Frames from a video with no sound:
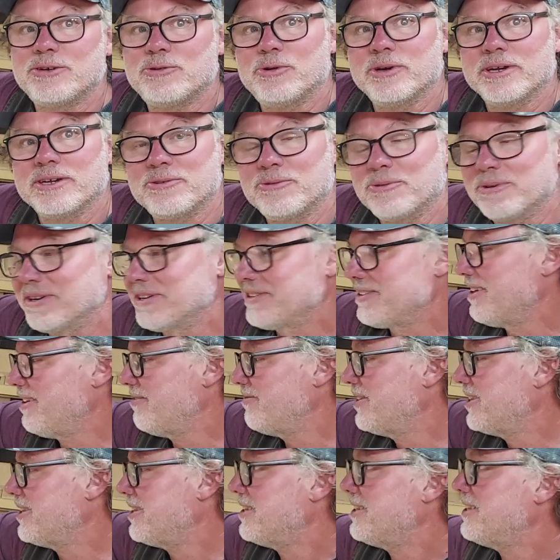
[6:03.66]
quick work
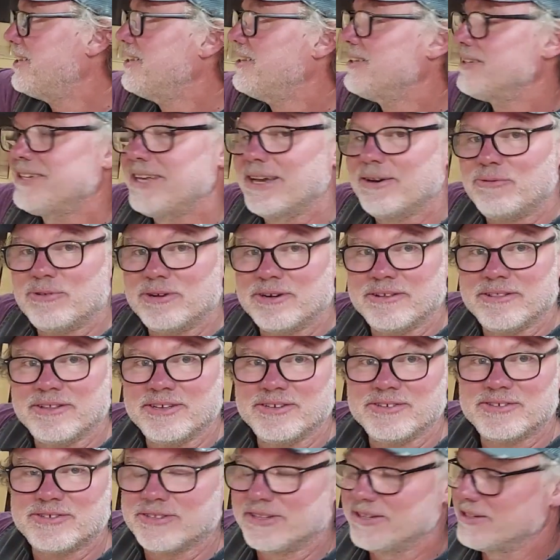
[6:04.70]
of it, get one of these